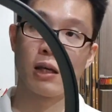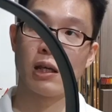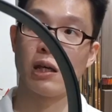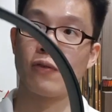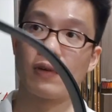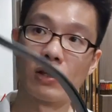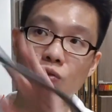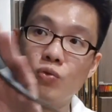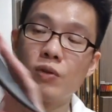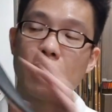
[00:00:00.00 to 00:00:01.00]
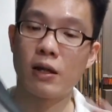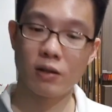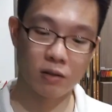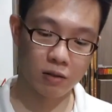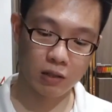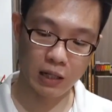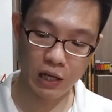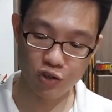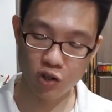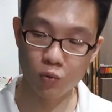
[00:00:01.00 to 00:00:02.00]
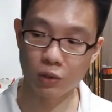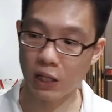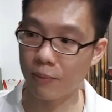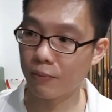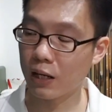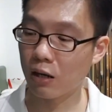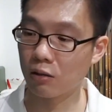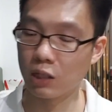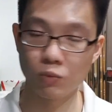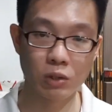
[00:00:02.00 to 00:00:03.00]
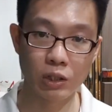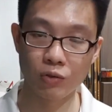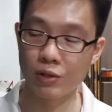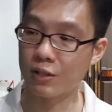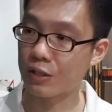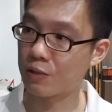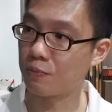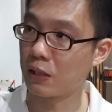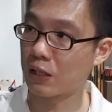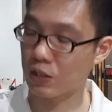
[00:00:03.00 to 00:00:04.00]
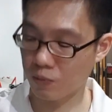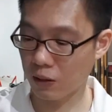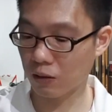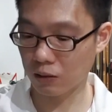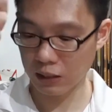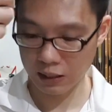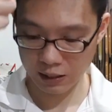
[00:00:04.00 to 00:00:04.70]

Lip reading: If they do that, the hand shot would come down, it will increase the speed as well.